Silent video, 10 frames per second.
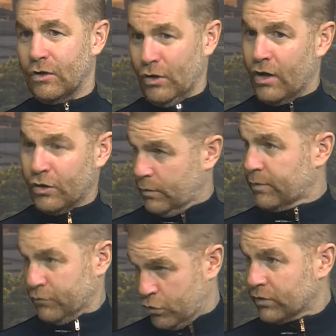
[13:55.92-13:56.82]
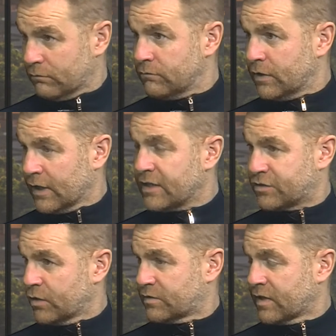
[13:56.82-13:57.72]
a couple of good League
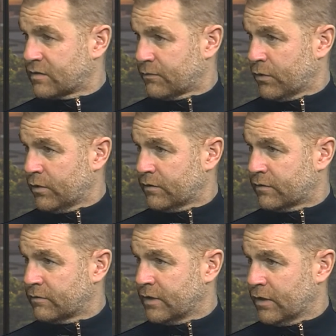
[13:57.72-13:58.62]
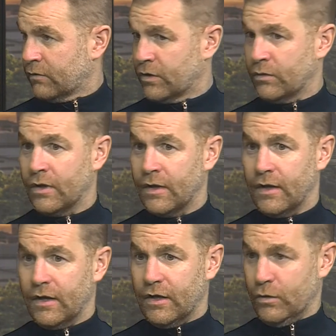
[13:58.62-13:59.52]
2 centre forwards,
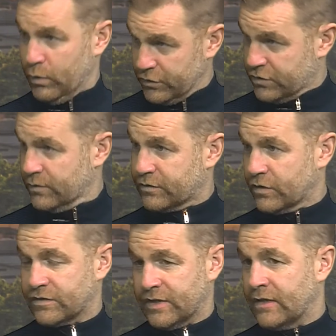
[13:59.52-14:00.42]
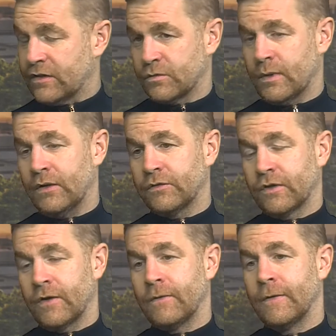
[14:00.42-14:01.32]
who want to succeed as well.
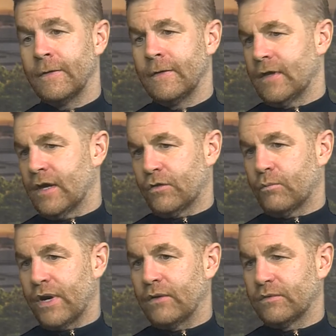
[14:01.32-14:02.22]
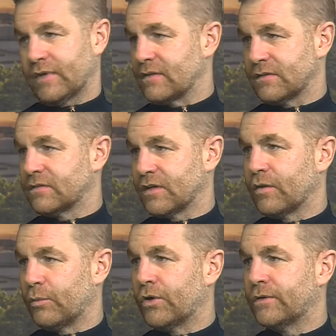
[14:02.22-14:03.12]
So I thought Brennan was excellent on the
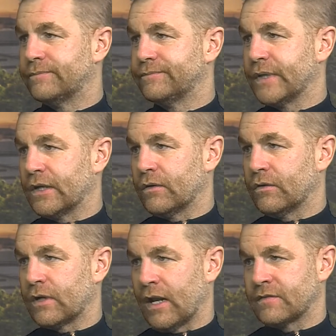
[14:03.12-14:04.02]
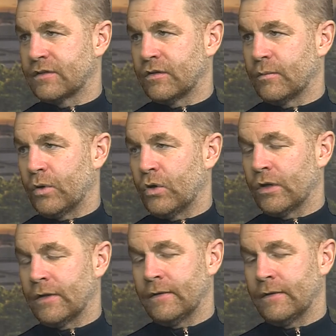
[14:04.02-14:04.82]
ball, looked classy on the ball, and